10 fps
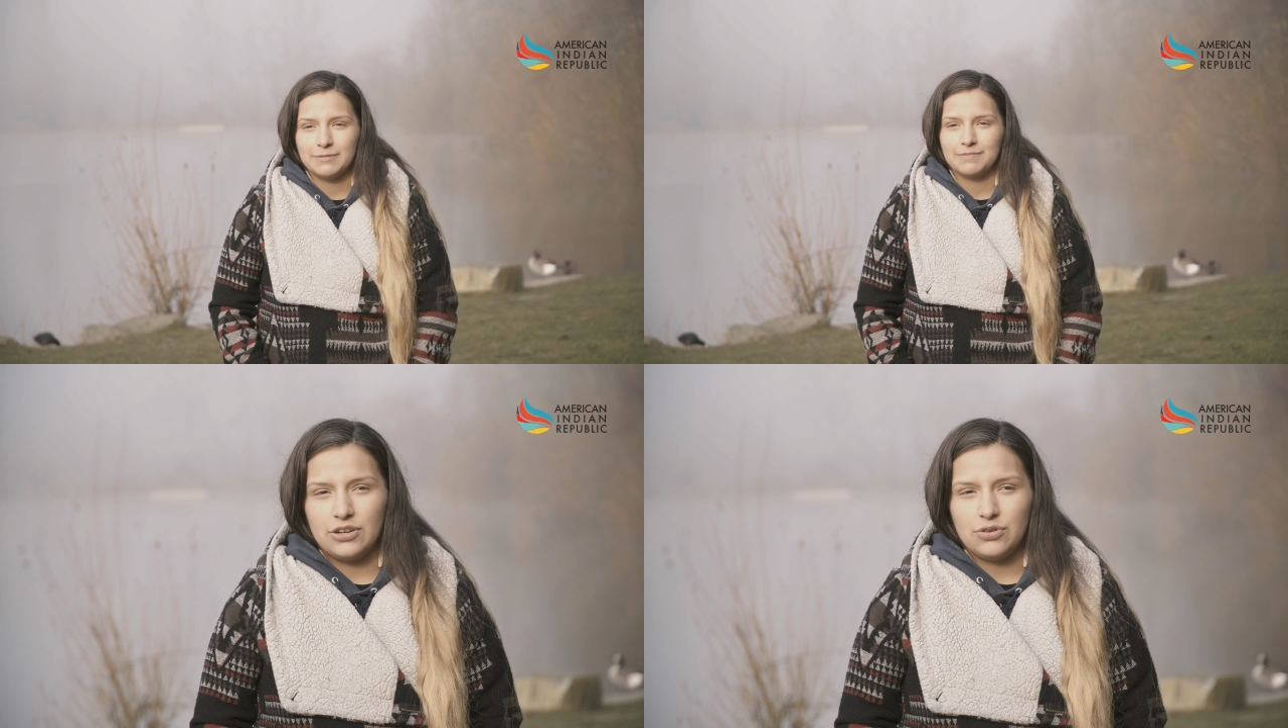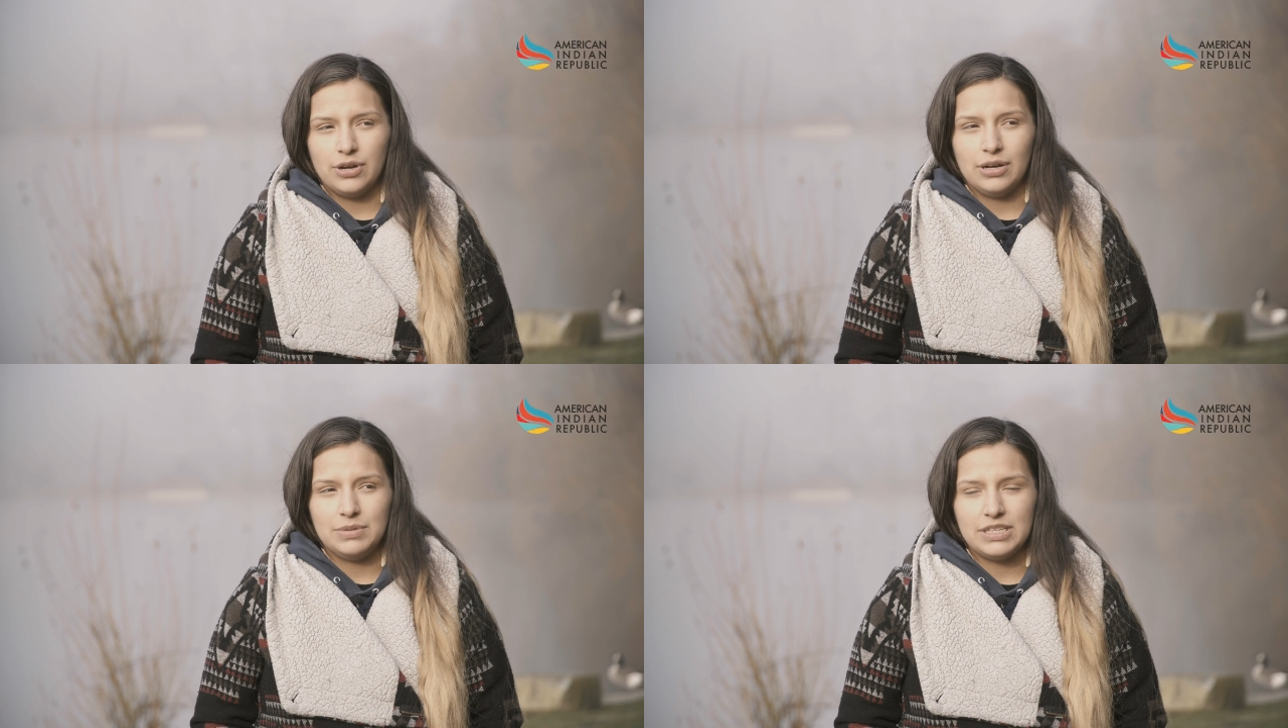I
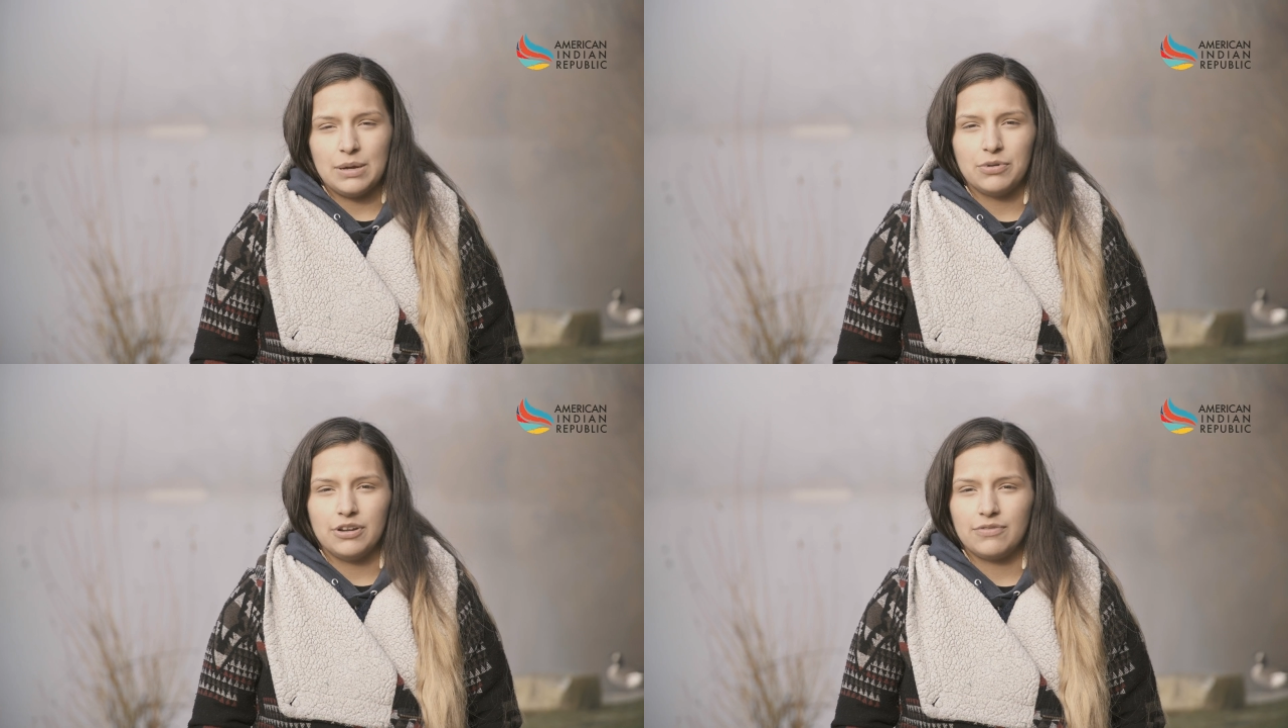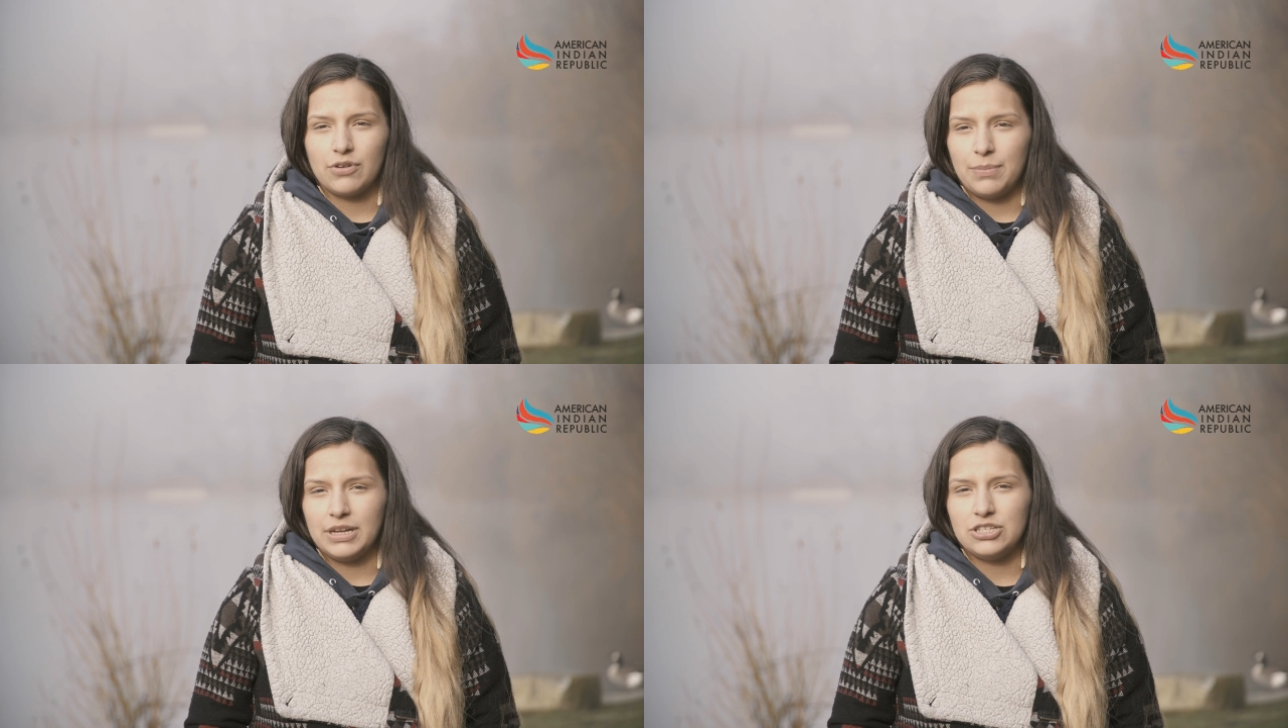grew up separate
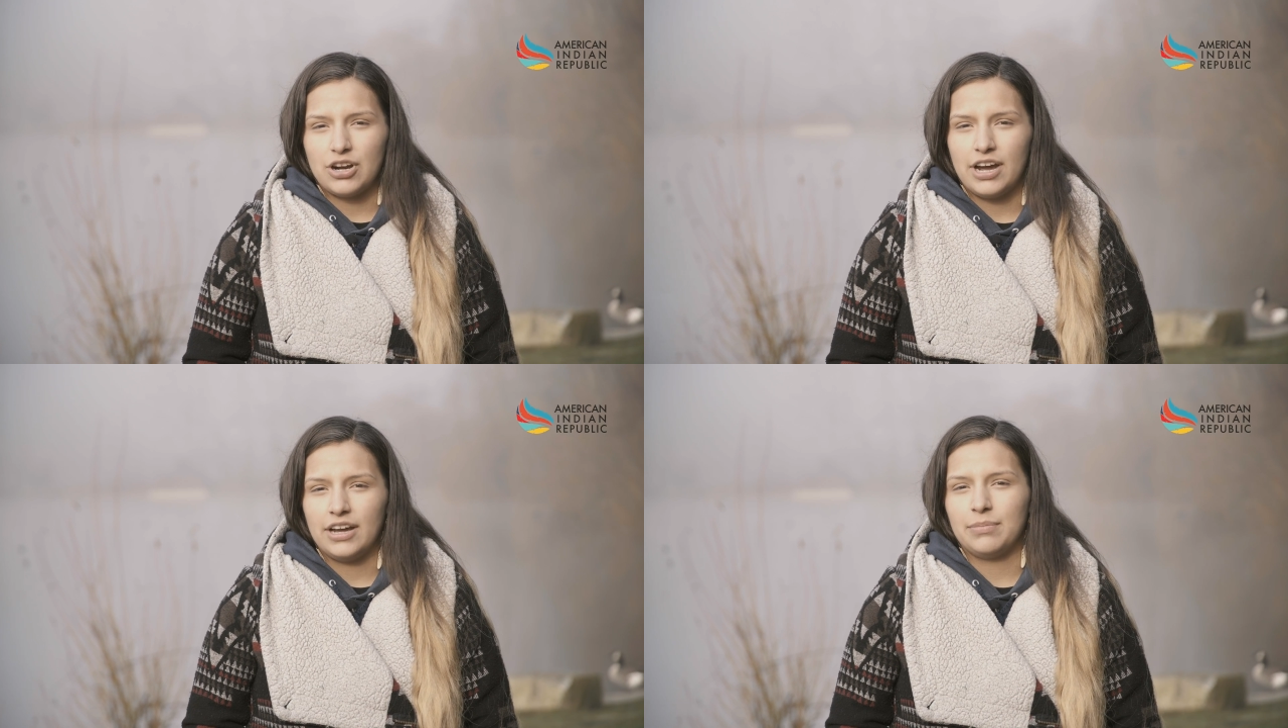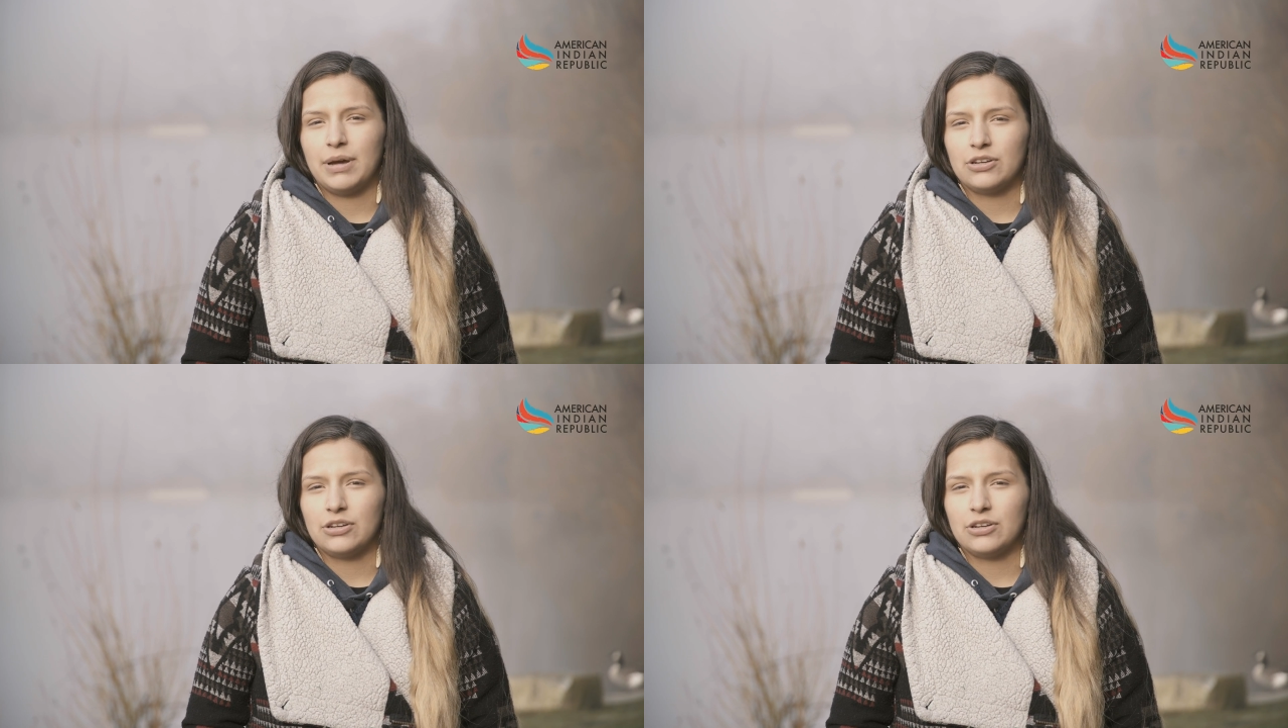from my tribe.